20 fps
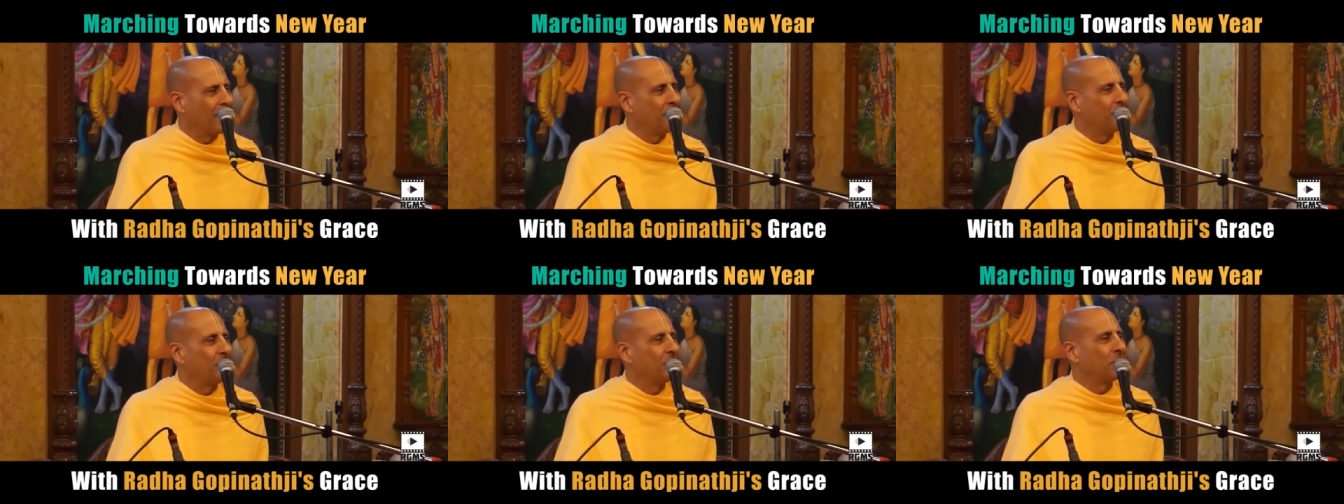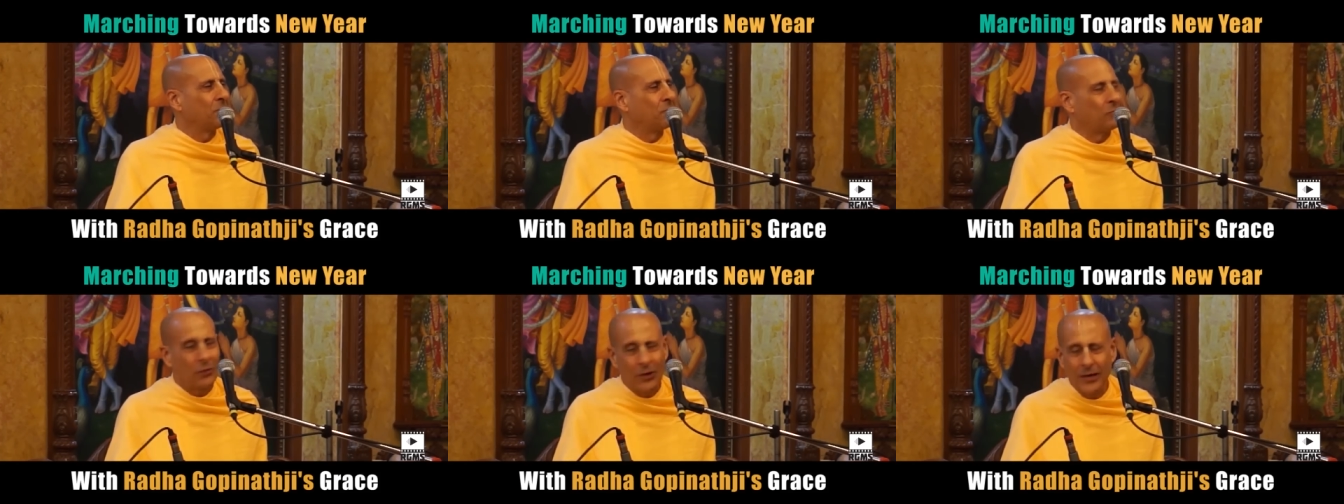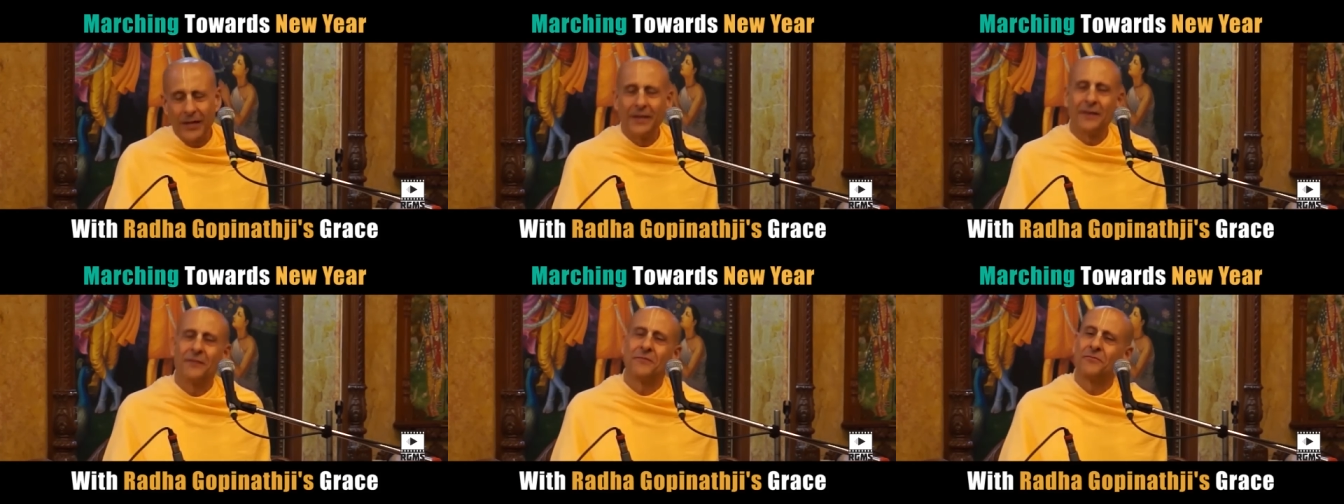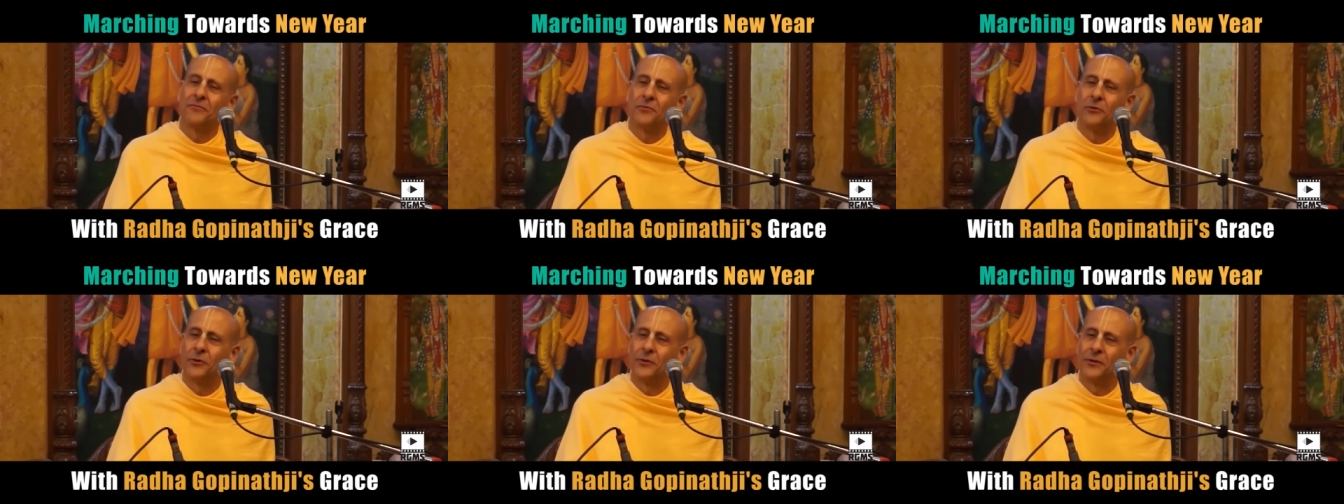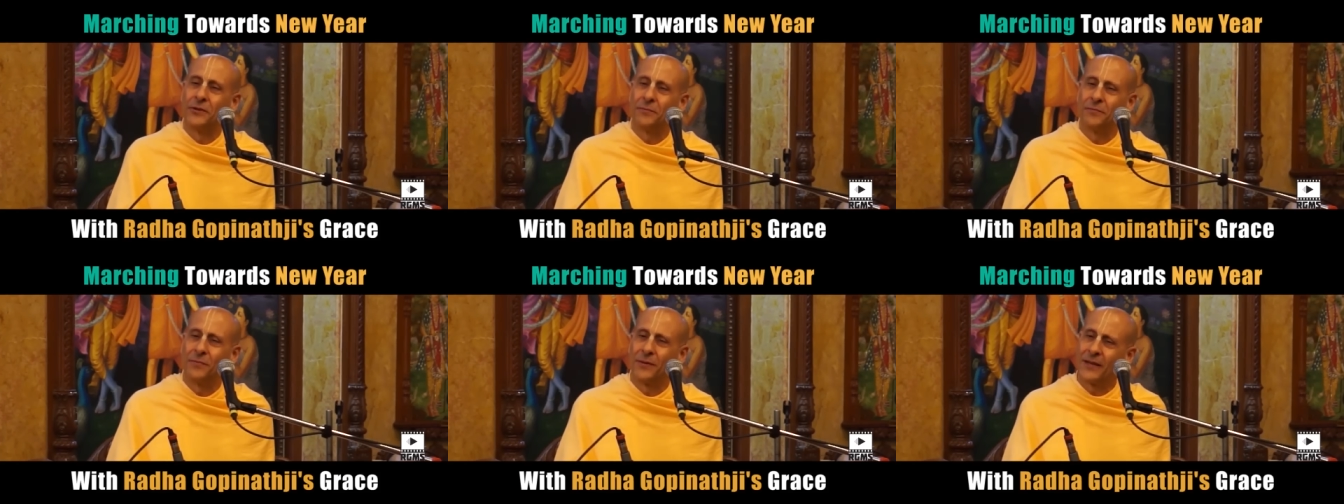I've been praying
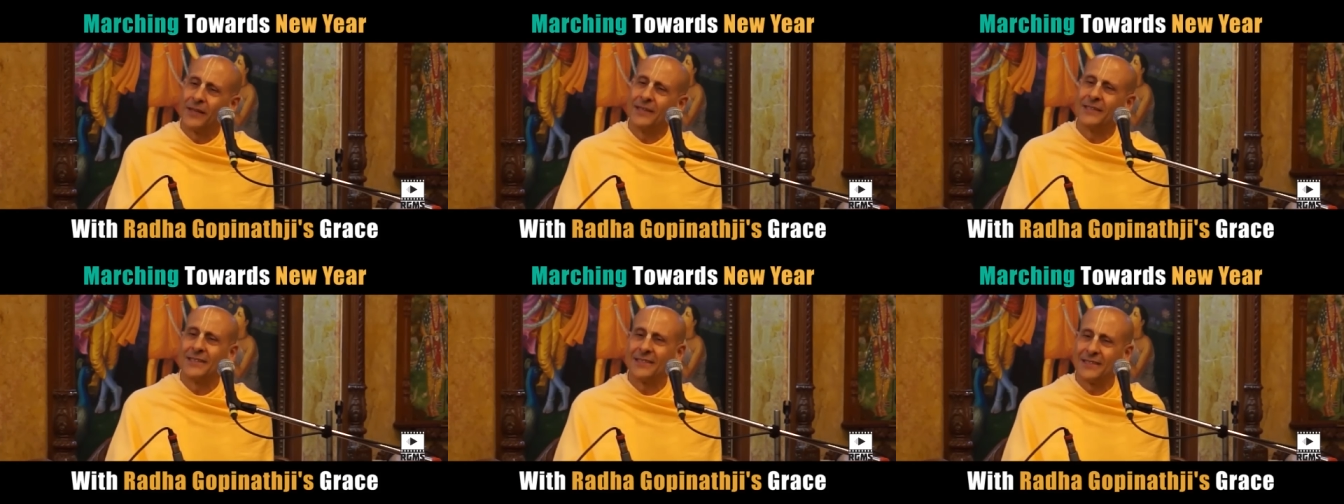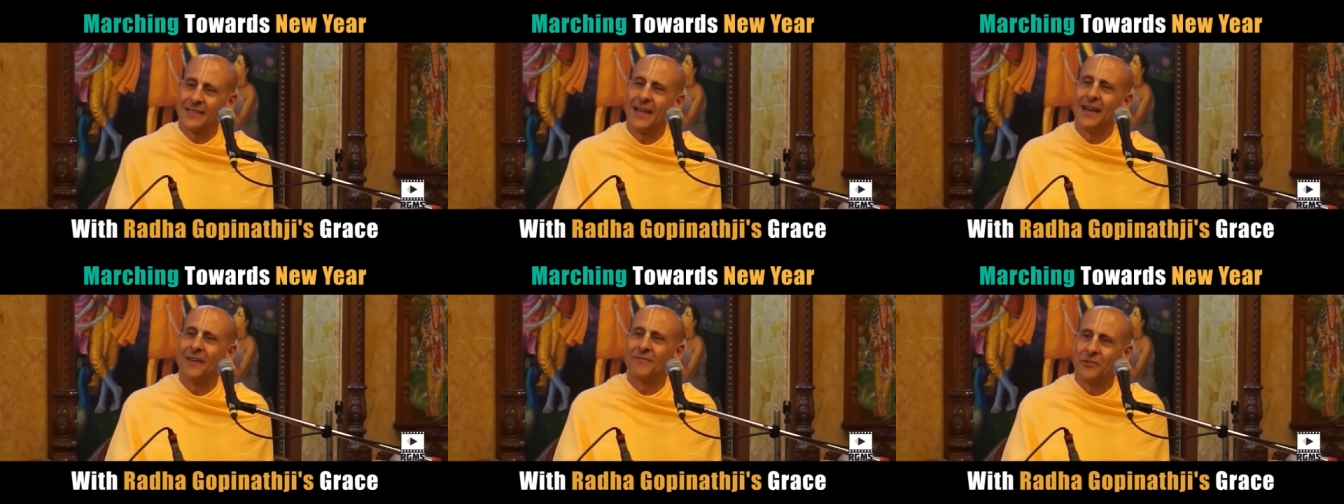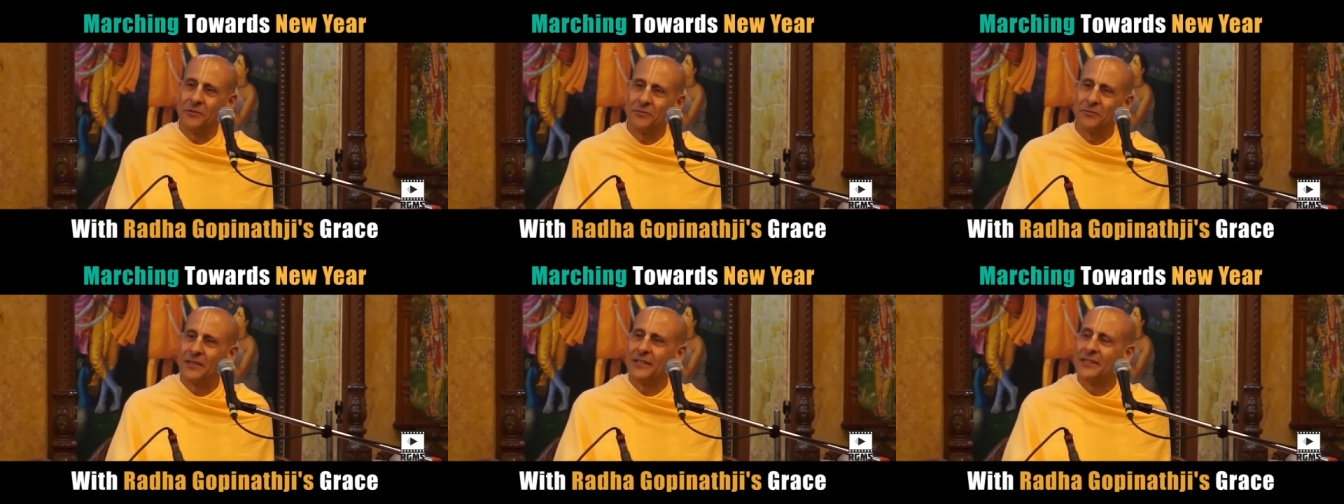for it, but I just haven't